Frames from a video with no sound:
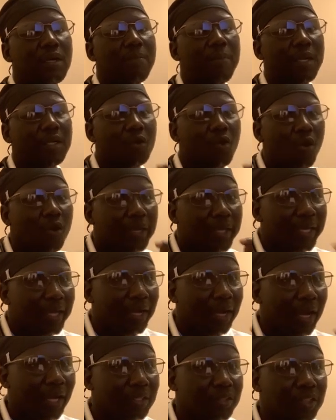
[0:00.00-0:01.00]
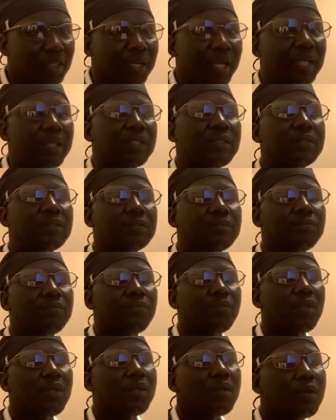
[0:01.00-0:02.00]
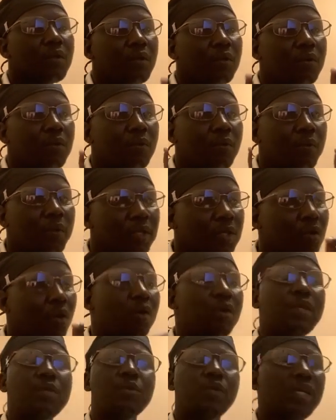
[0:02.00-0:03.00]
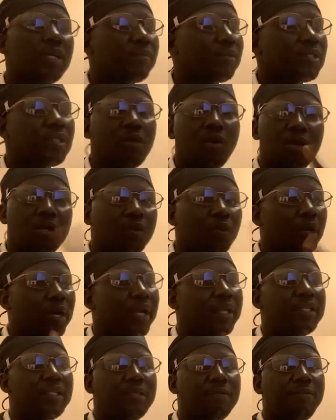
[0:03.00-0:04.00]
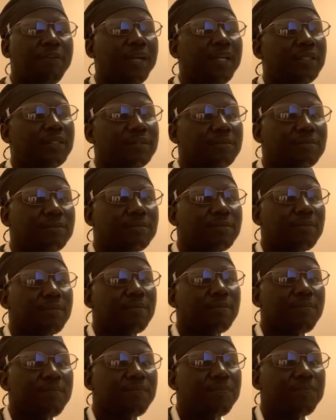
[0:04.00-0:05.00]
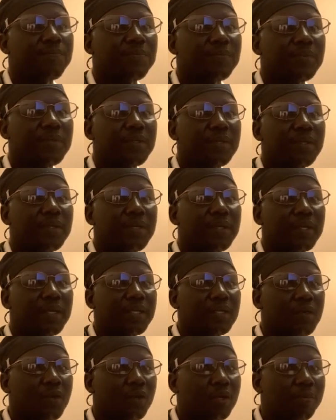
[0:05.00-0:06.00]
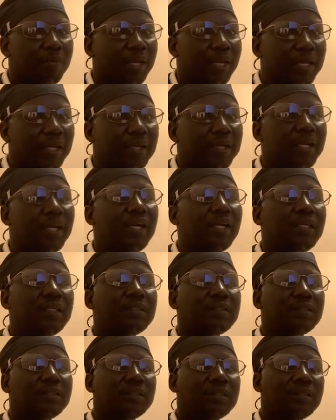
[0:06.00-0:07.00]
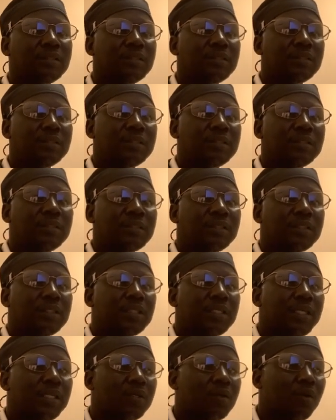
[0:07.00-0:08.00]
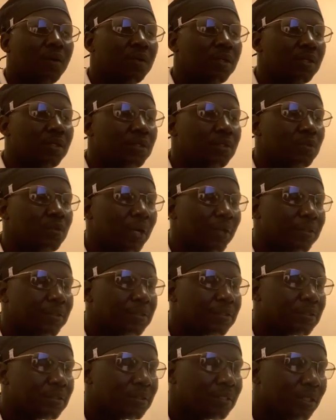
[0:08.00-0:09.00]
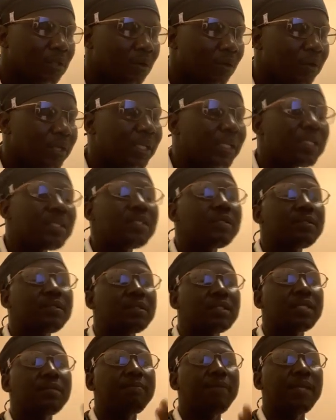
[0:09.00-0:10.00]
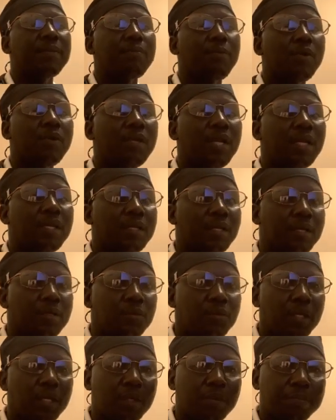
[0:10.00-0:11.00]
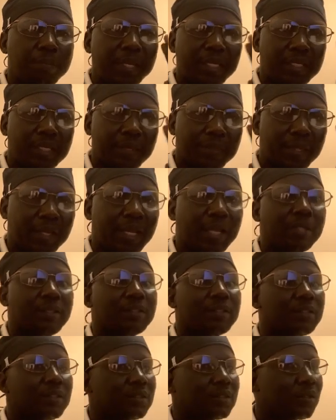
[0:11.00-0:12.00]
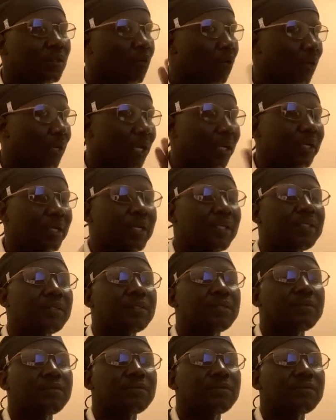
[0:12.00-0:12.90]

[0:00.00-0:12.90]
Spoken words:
but con ke cultural quick con enjoy which con long identify ngai con malaria ngai con jwa tin ko ke tin be poiran enjoy be ngedaran chi con la ngai